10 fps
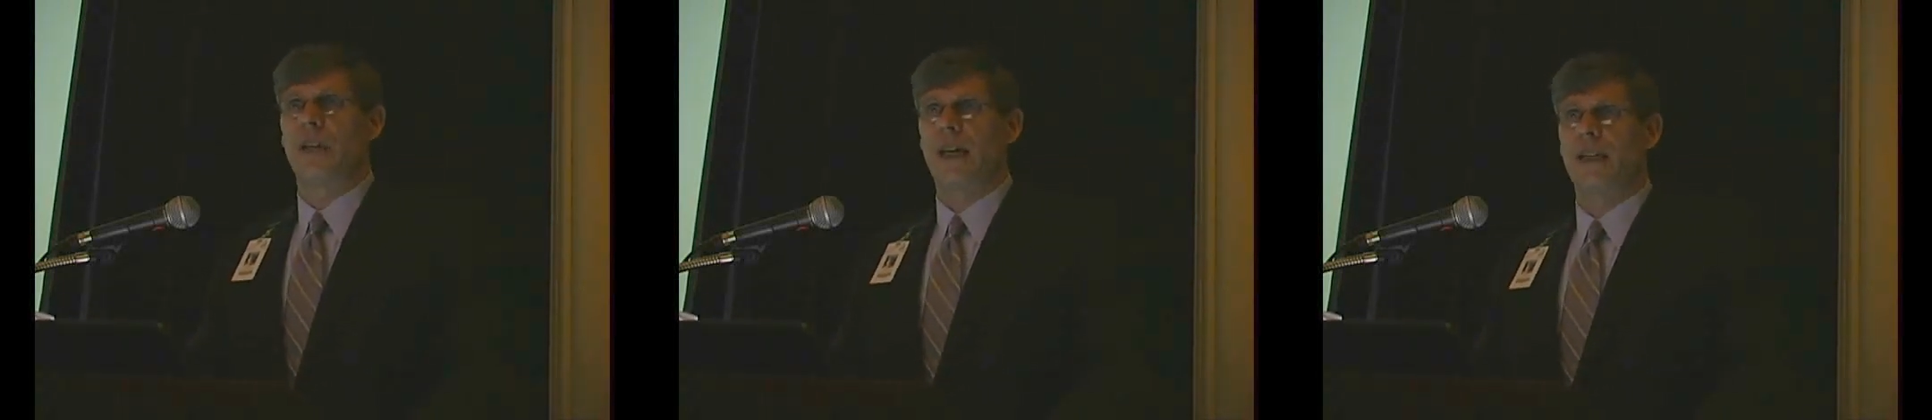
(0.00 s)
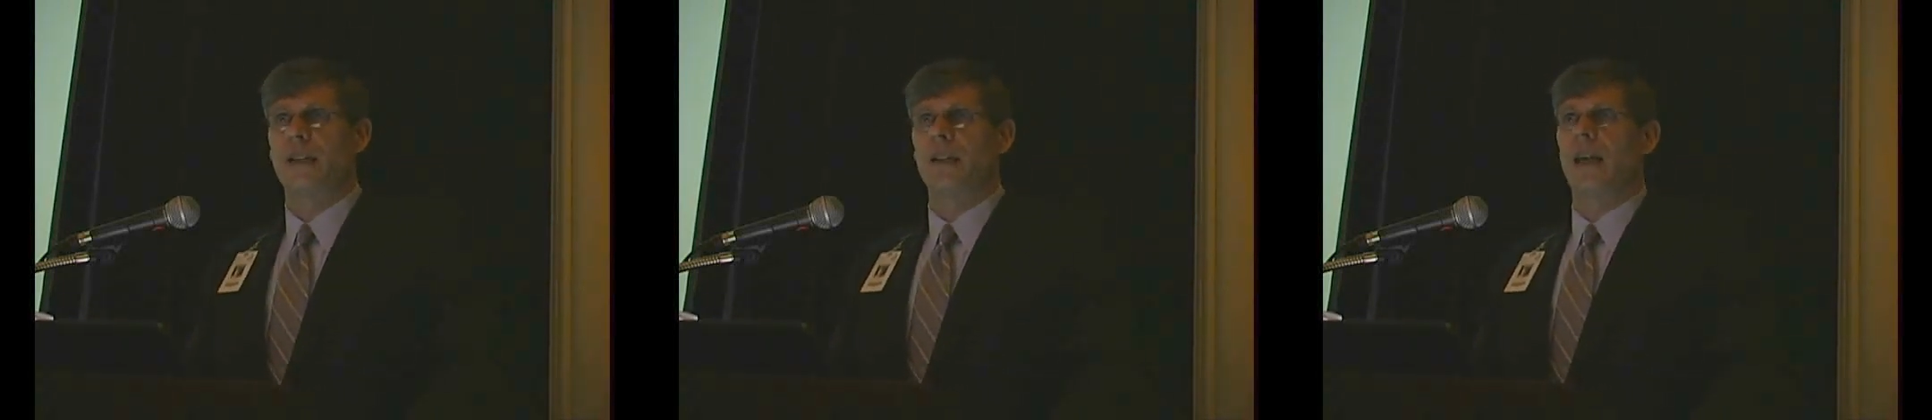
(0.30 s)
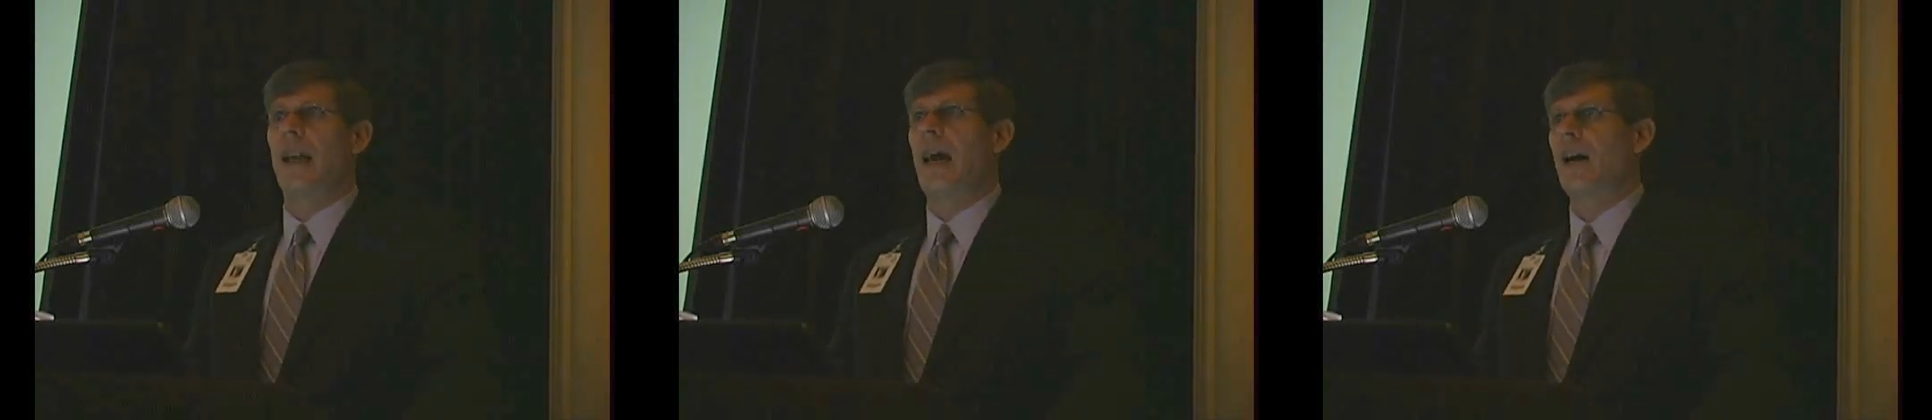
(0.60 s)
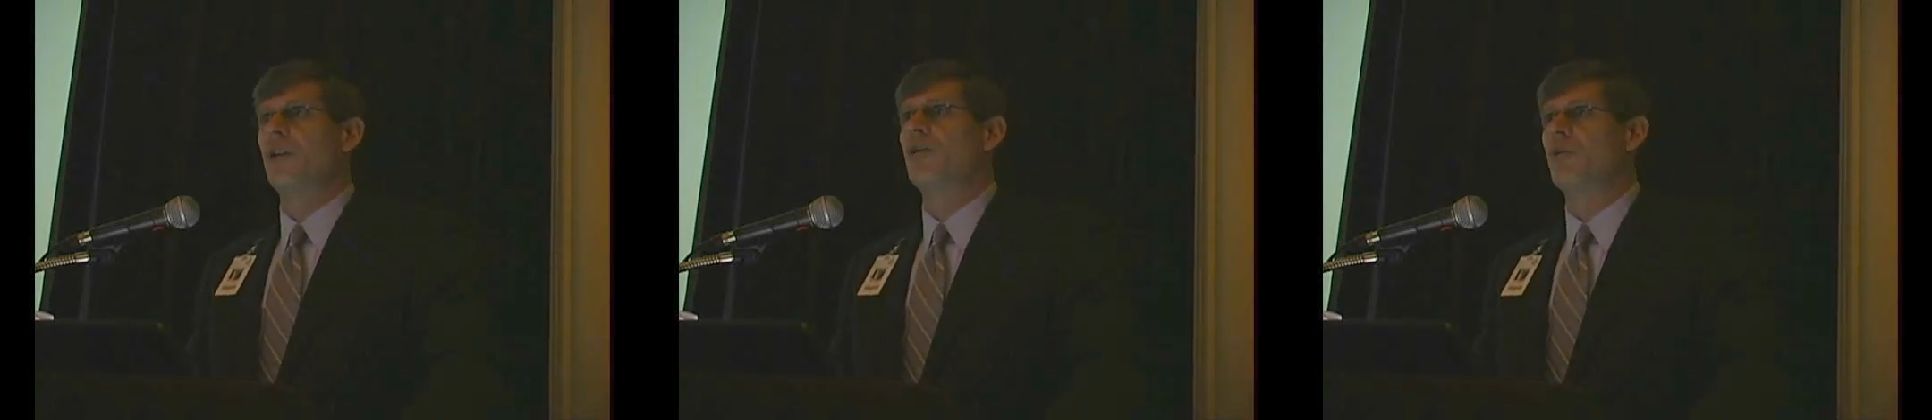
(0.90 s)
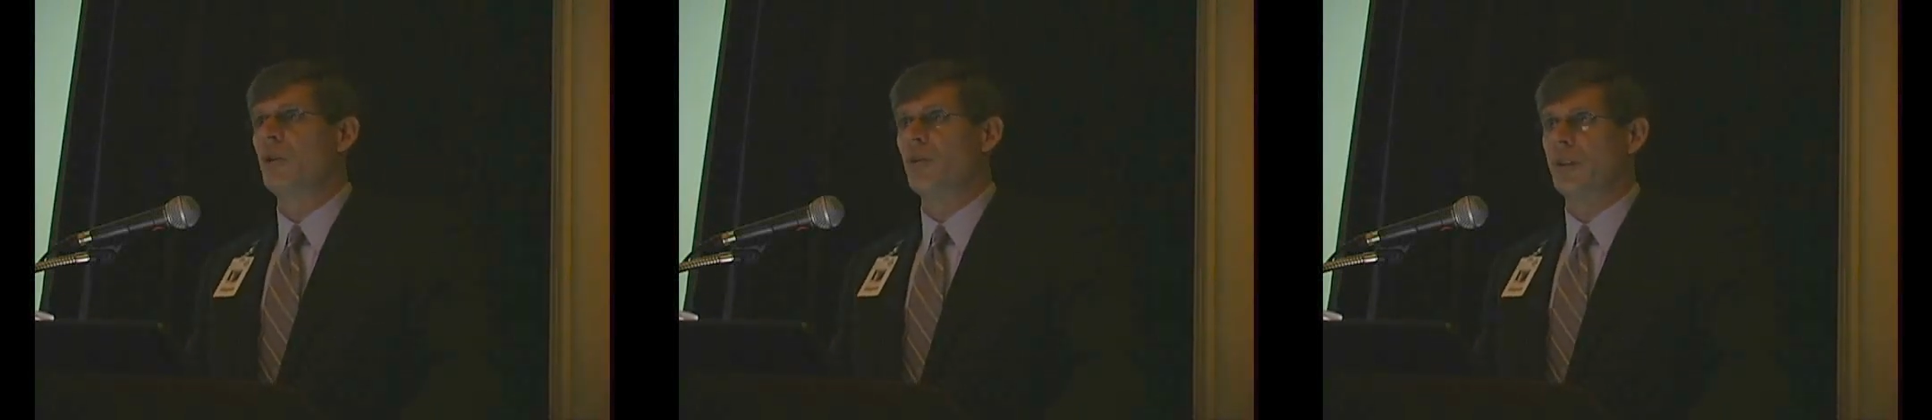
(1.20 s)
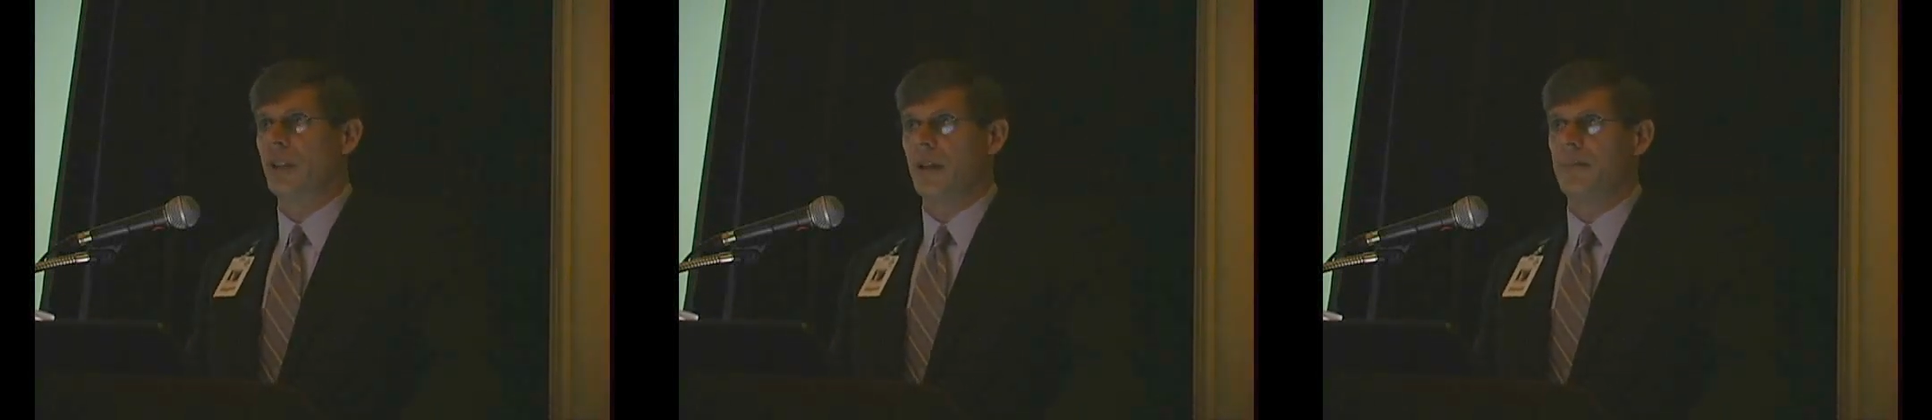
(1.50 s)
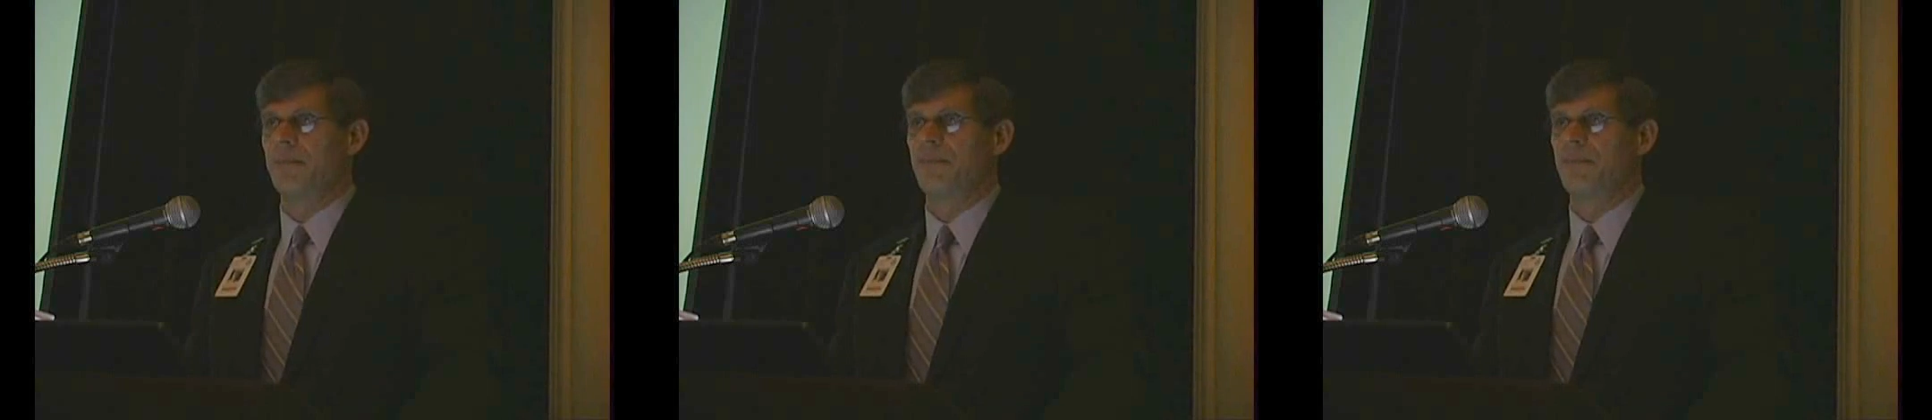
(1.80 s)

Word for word: taken and how did you do in them.